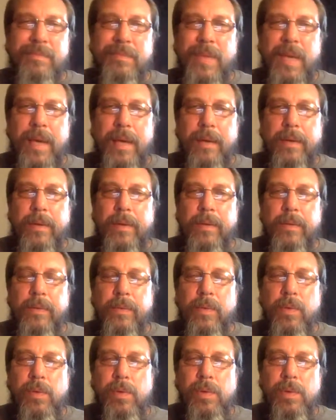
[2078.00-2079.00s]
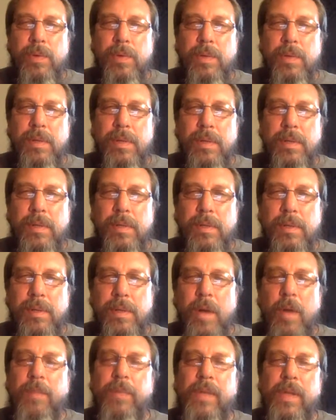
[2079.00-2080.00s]
I don't know.
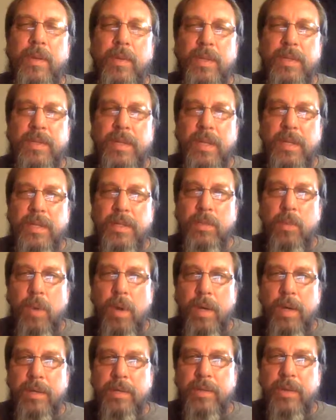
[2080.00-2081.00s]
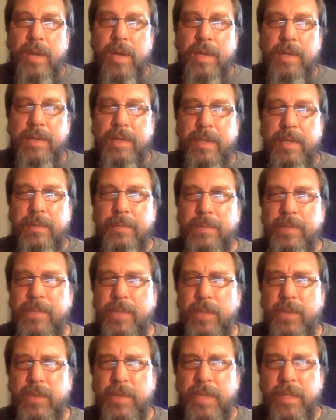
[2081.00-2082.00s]
Hopefully once all this water dries up,
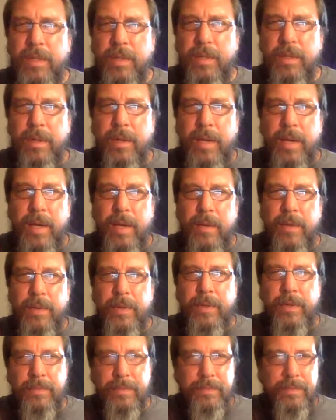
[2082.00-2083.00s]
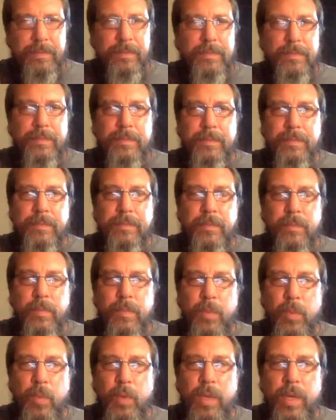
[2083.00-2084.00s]
soaks into the ground,
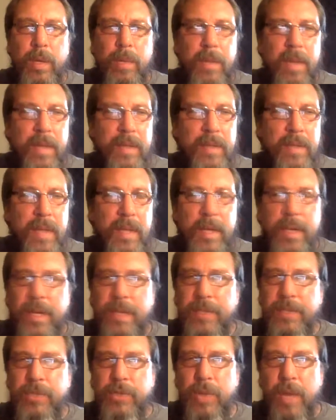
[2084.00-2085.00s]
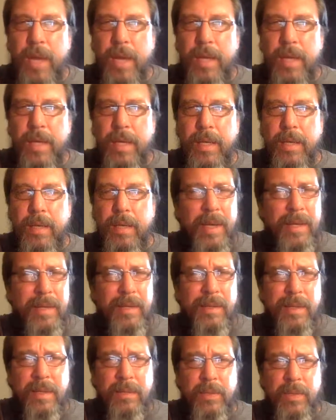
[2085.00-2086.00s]
we'll get back to that nice dry heat. I
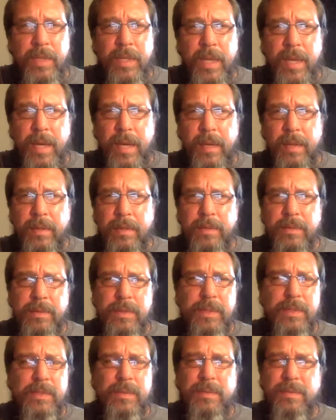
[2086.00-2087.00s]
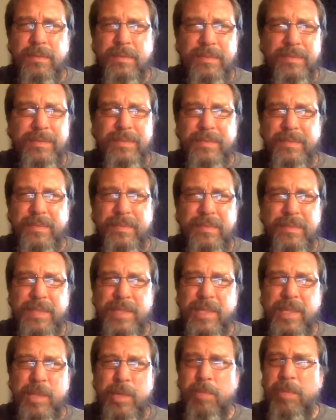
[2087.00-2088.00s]
can live with that. Just
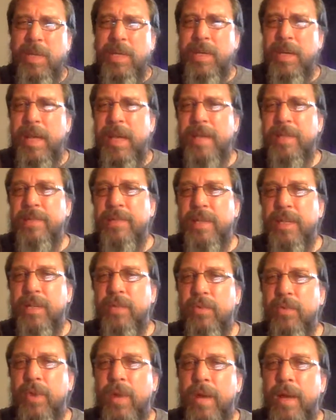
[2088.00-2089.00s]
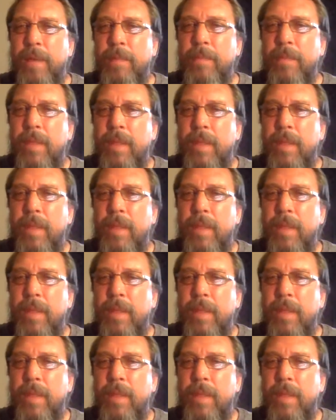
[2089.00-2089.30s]
this humid, nasty crap.